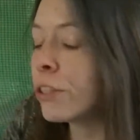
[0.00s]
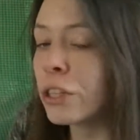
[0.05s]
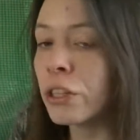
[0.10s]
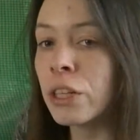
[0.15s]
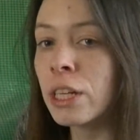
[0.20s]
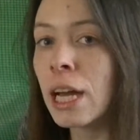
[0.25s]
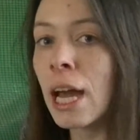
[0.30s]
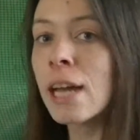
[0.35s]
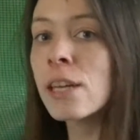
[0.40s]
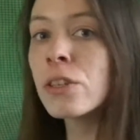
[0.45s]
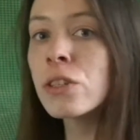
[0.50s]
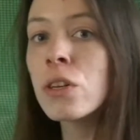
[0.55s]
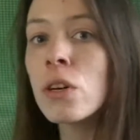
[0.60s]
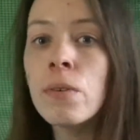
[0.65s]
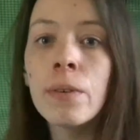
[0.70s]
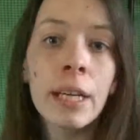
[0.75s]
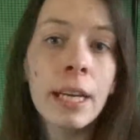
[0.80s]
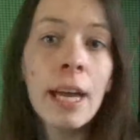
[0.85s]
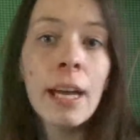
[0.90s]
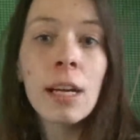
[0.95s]
so that you guys
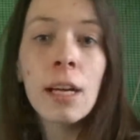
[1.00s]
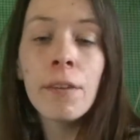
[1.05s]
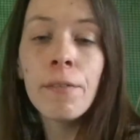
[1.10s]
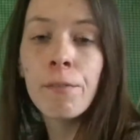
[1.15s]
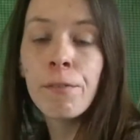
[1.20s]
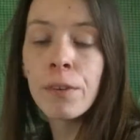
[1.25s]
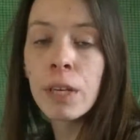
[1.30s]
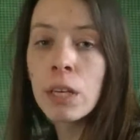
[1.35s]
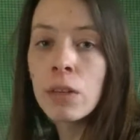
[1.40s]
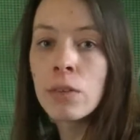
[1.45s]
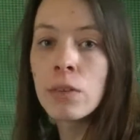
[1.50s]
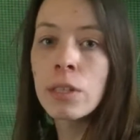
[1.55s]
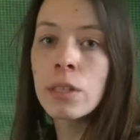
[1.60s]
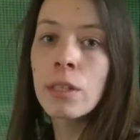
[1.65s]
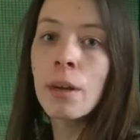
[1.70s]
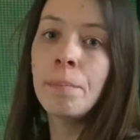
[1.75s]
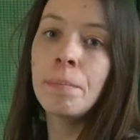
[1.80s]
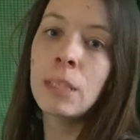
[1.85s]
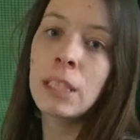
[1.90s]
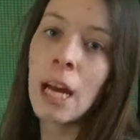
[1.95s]
don't get confused,
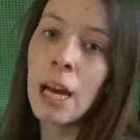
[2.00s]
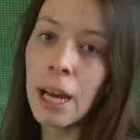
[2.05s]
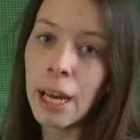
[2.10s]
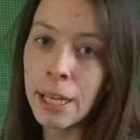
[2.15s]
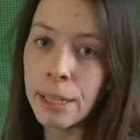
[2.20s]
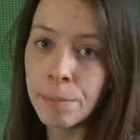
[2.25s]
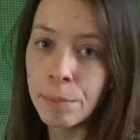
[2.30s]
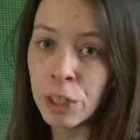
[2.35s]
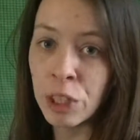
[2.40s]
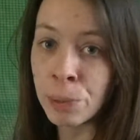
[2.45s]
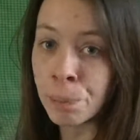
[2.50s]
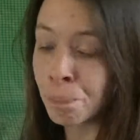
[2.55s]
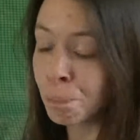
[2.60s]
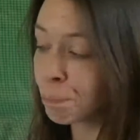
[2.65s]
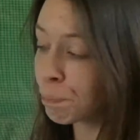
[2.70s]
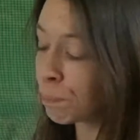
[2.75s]
sometimes